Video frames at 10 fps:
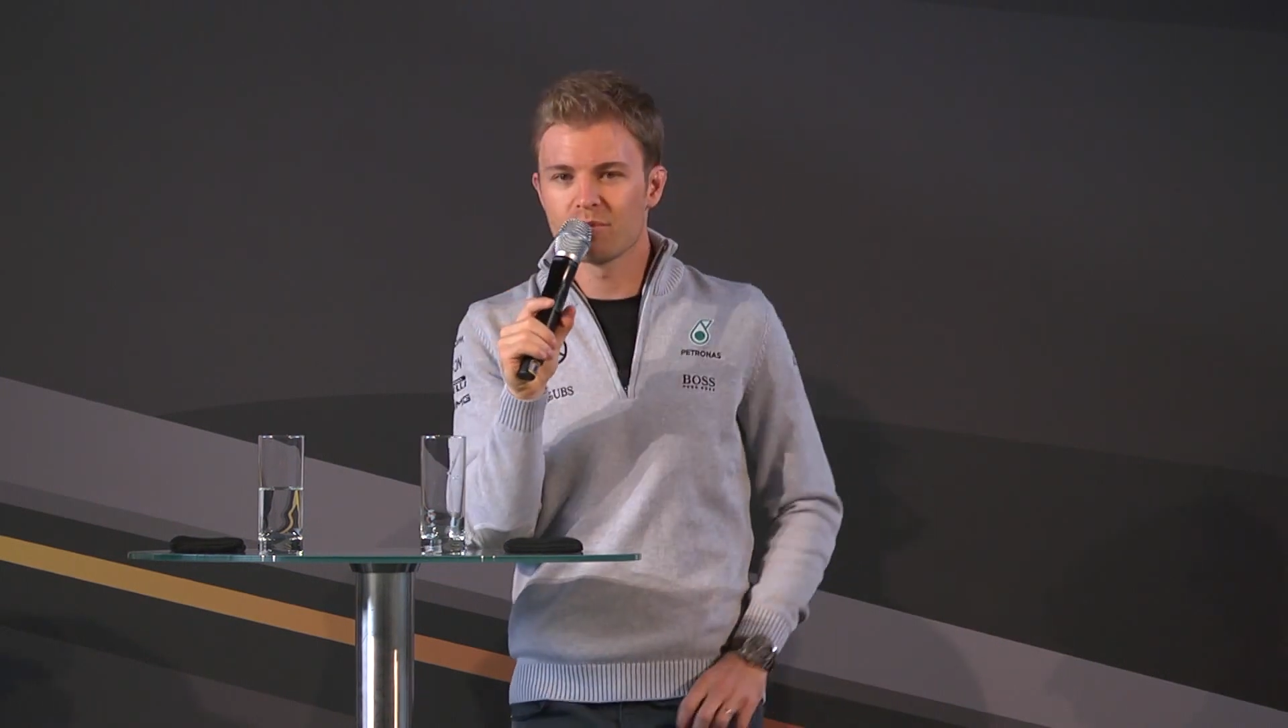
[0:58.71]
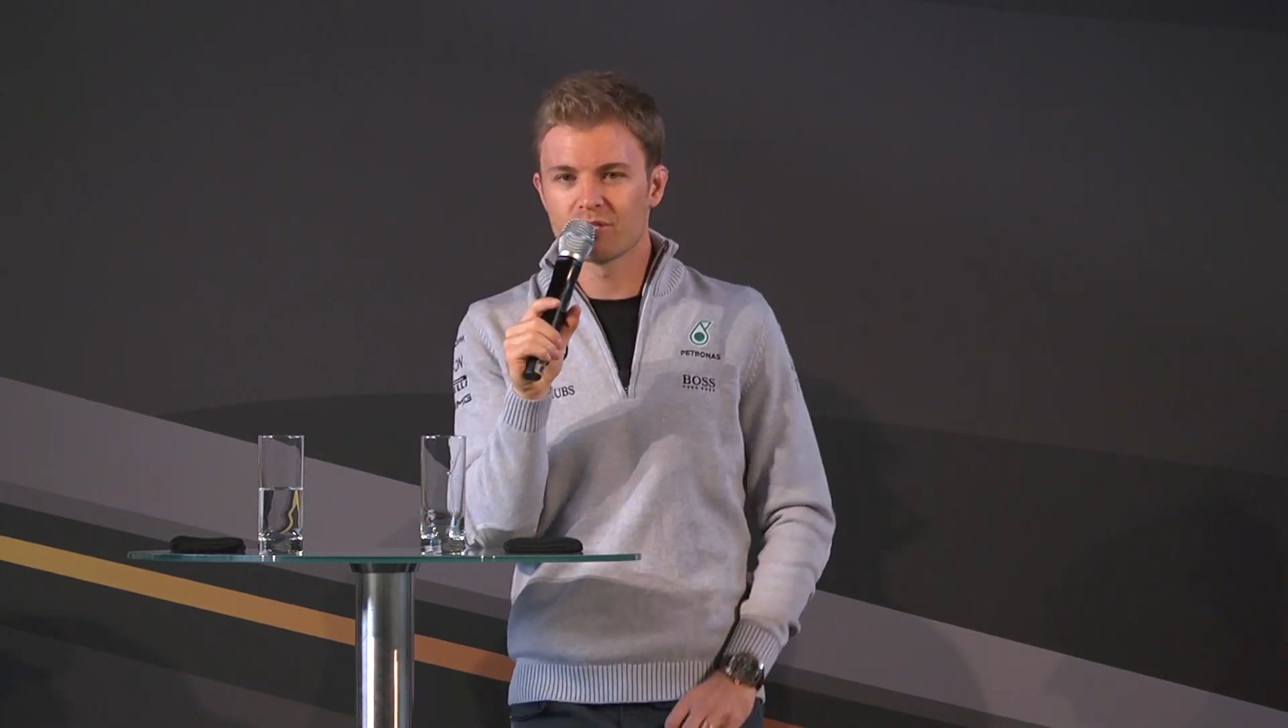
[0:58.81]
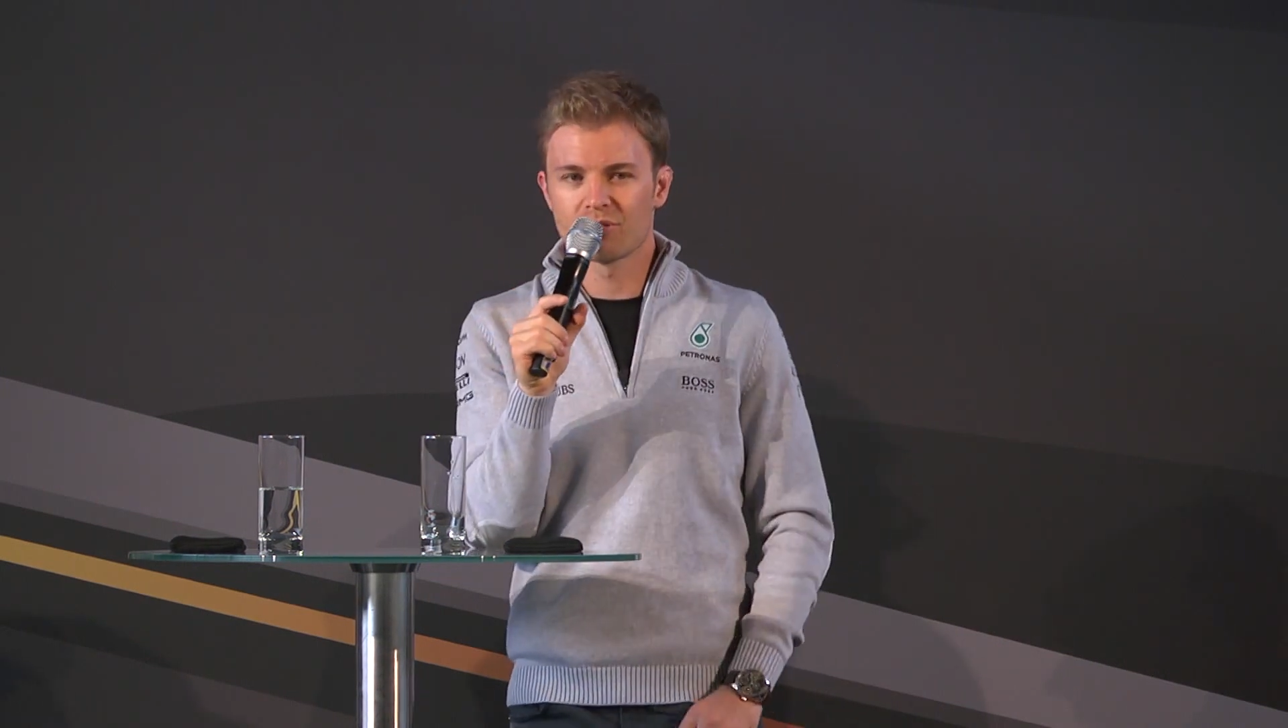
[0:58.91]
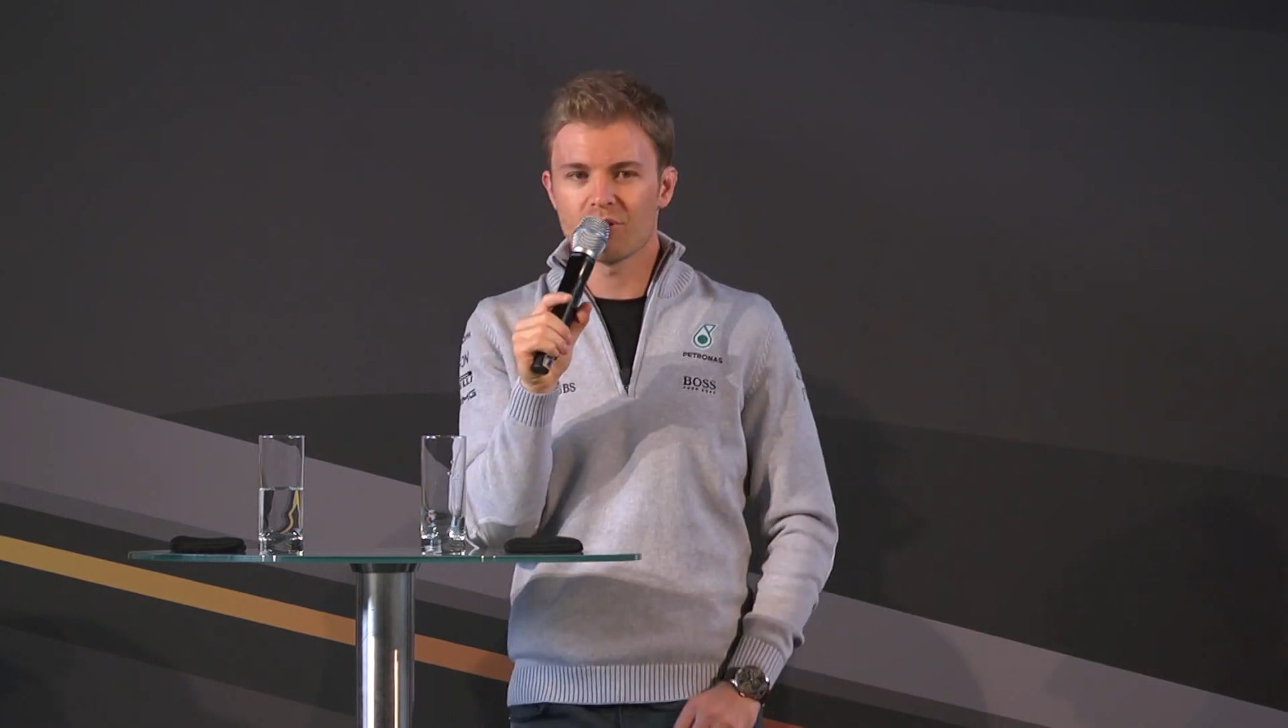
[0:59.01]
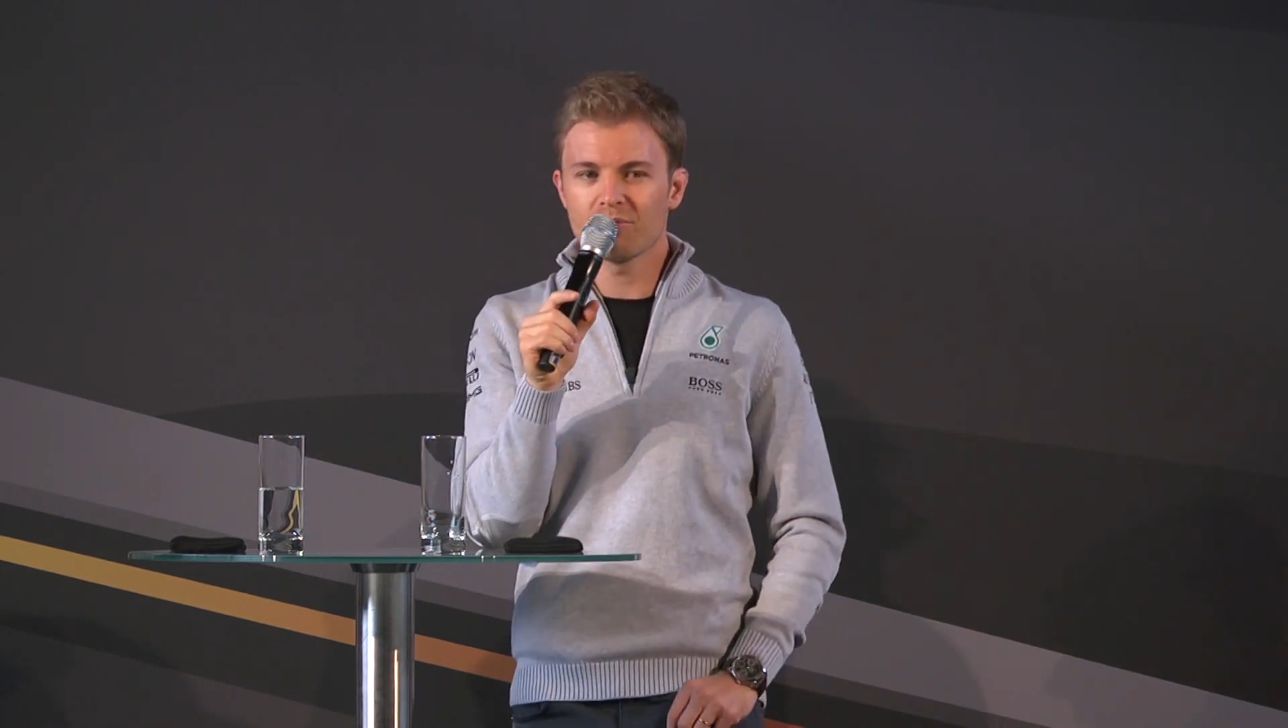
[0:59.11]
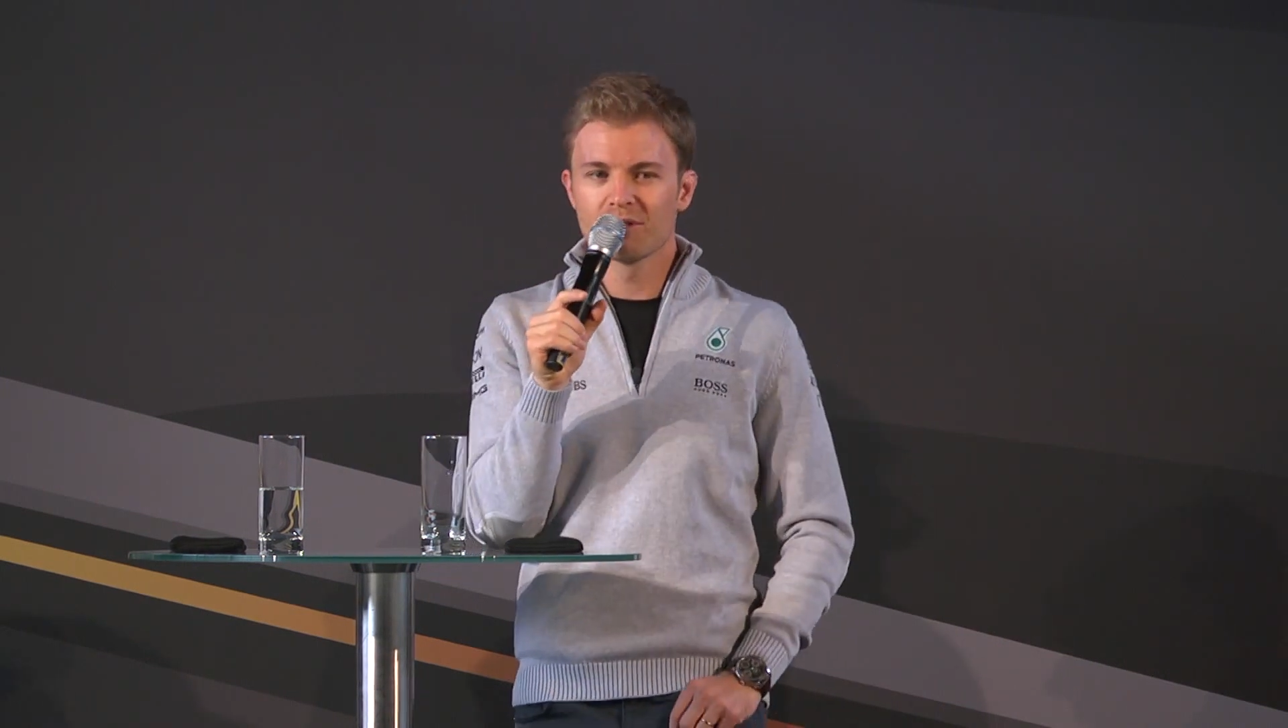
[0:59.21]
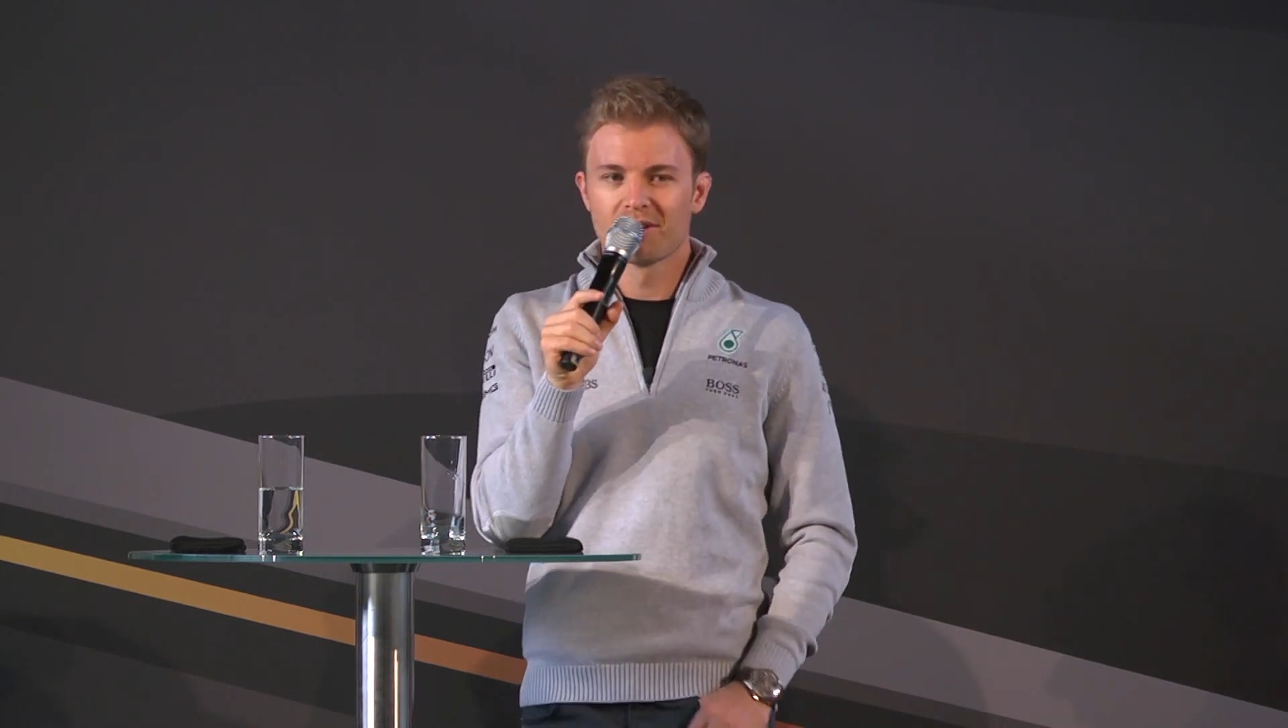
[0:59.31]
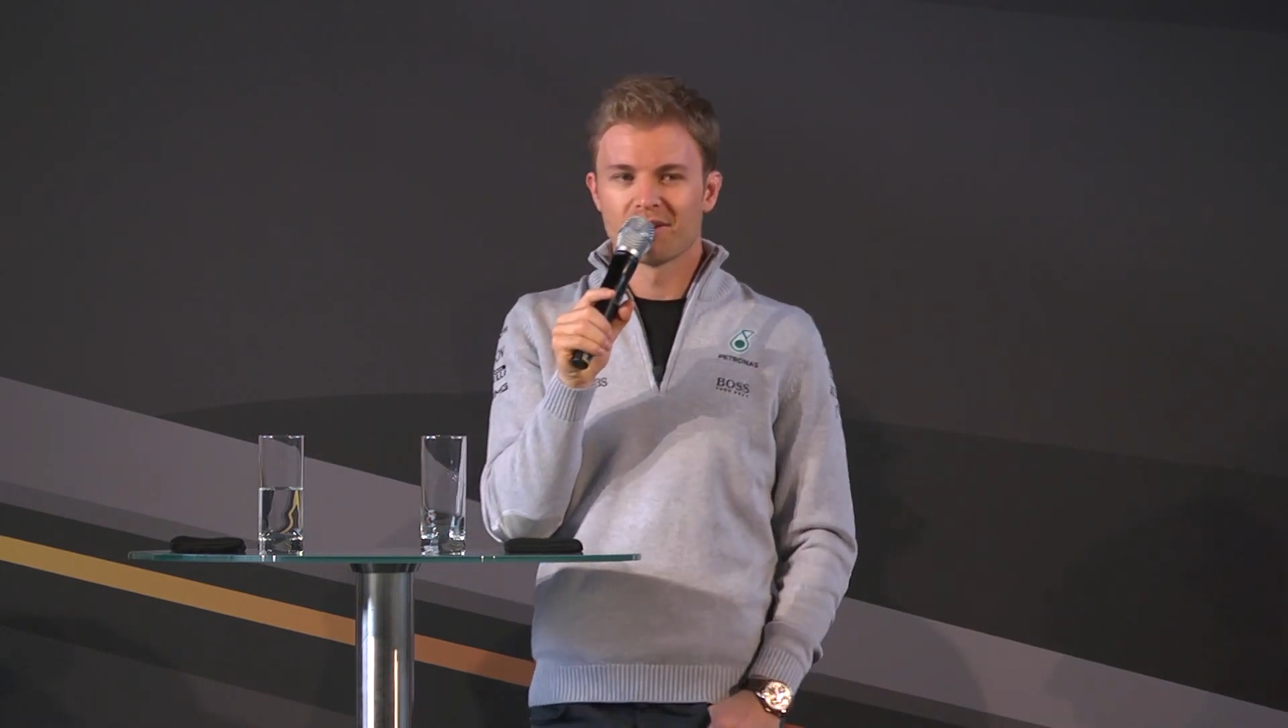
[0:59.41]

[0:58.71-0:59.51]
weeks to go.